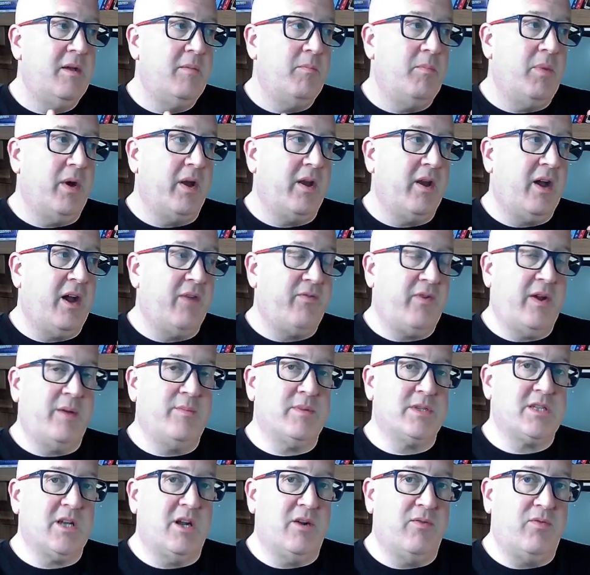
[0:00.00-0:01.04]
But I found
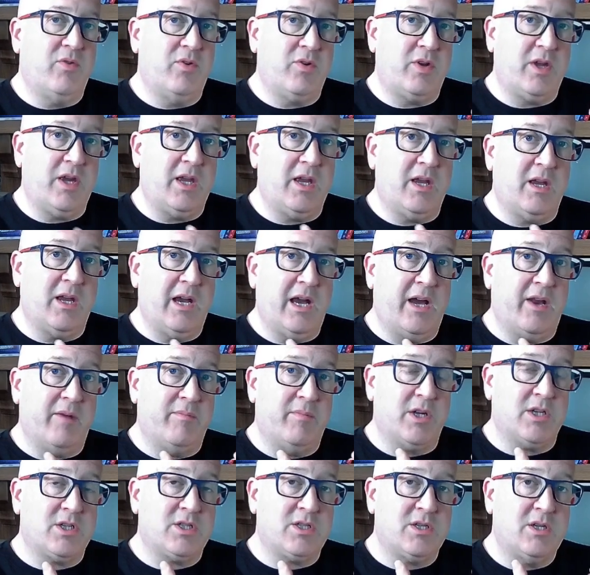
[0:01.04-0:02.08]
myself looking at a
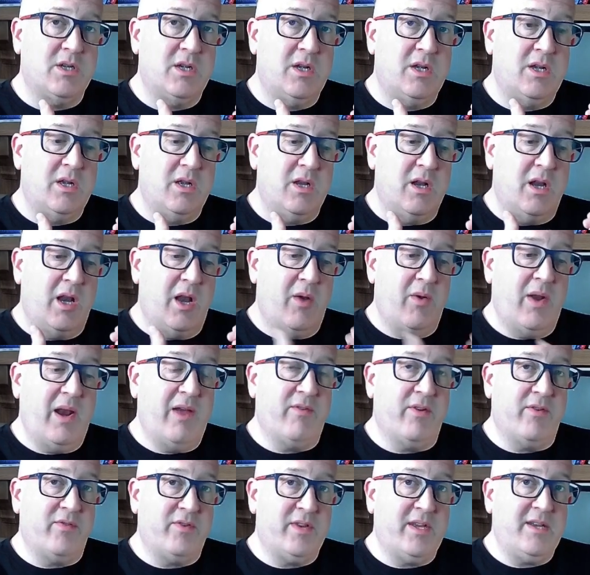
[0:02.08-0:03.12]
much lower
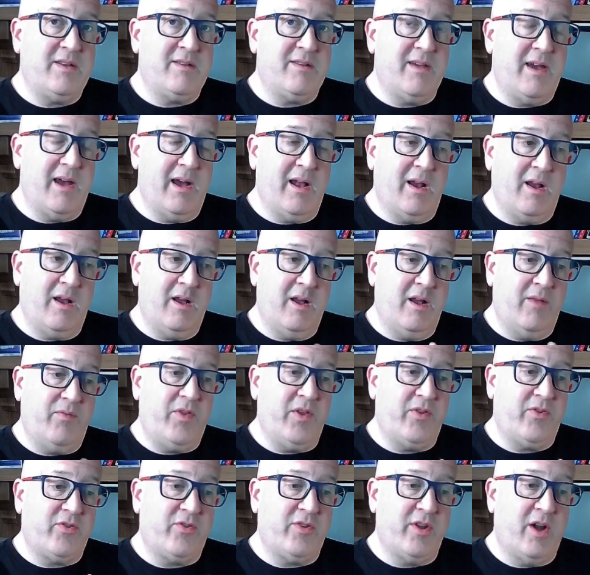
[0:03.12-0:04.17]
level of detail of
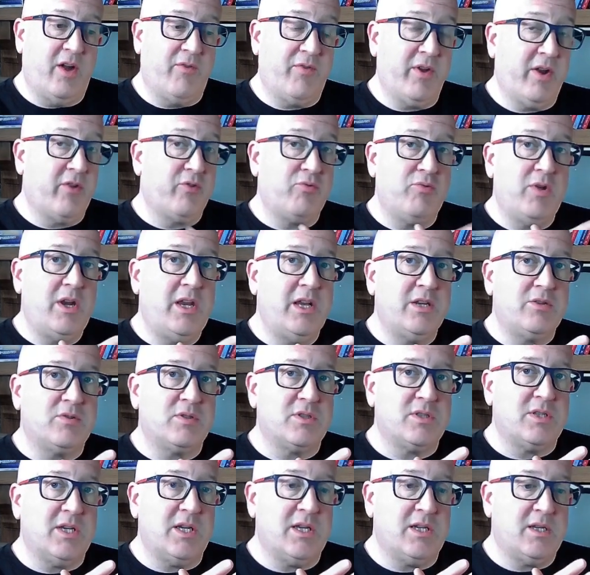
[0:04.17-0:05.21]
this stuff, and I was really
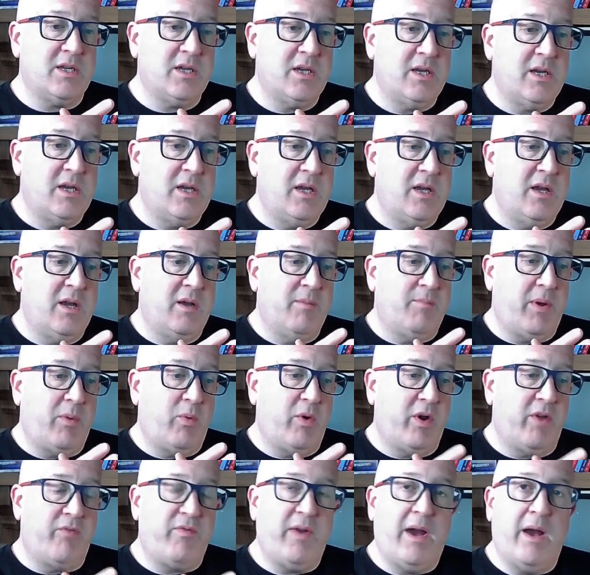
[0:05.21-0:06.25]
interested by
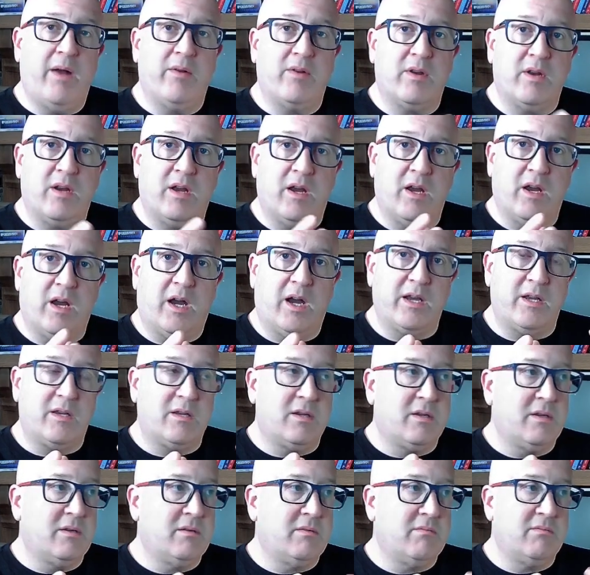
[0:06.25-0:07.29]
what I found, and
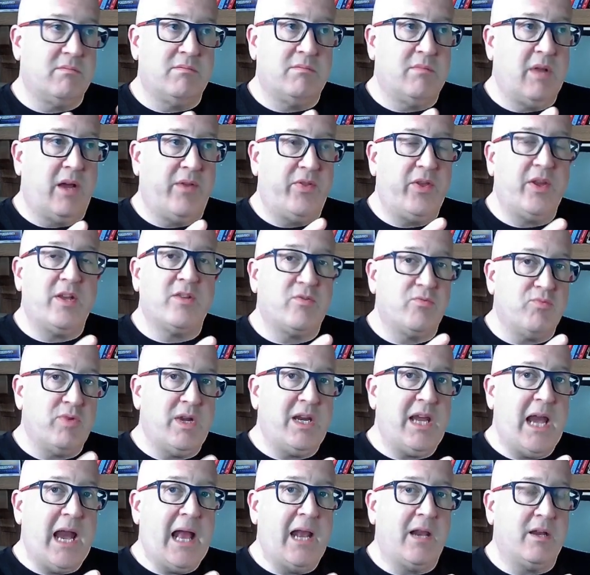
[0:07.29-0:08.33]
I think it's a
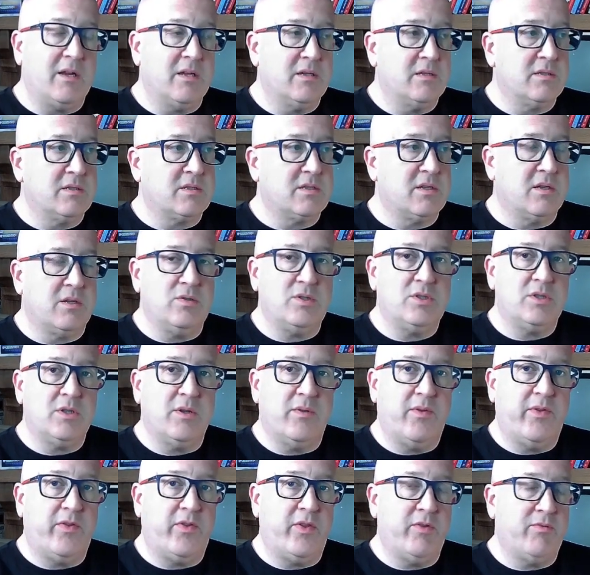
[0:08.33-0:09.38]
really elegant
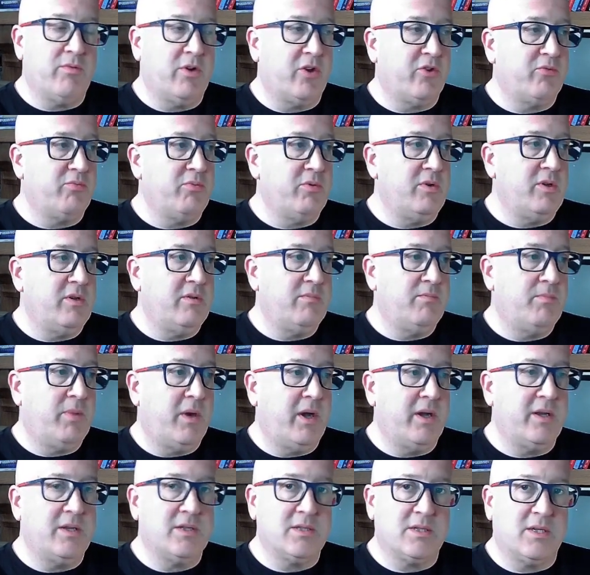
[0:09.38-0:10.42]
solution the Raspberry
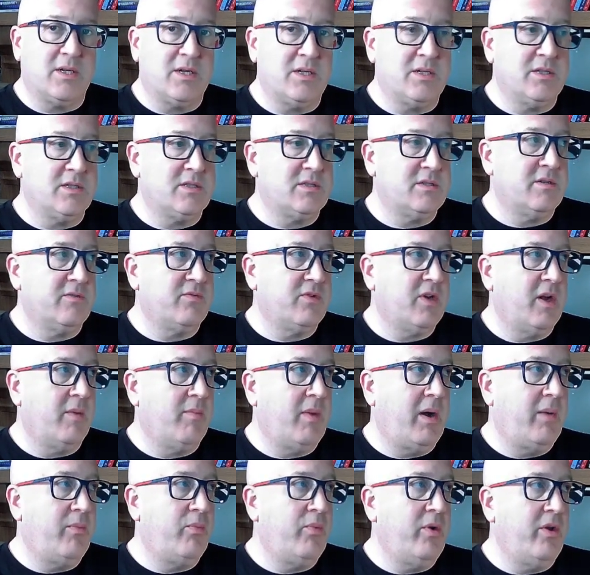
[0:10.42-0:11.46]
Pi designers have come
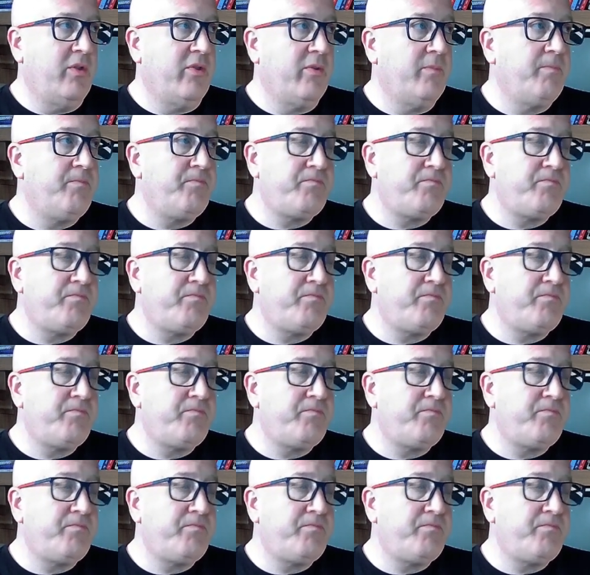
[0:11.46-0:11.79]
up with.